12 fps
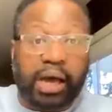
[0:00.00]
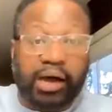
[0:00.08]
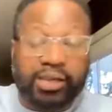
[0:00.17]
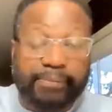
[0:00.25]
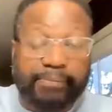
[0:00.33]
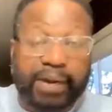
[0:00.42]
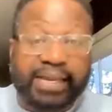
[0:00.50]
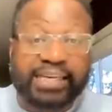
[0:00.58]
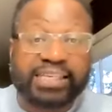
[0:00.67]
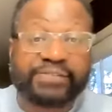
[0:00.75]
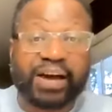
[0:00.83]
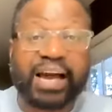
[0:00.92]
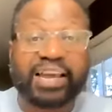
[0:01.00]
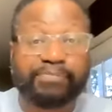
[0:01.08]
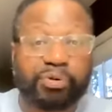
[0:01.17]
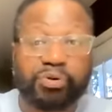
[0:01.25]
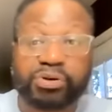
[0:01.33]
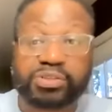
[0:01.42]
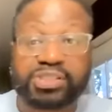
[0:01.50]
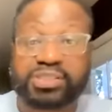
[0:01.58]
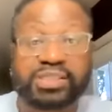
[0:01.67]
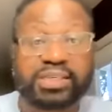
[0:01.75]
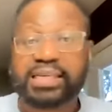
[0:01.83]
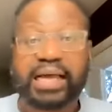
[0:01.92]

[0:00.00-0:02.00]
occupying these five porches.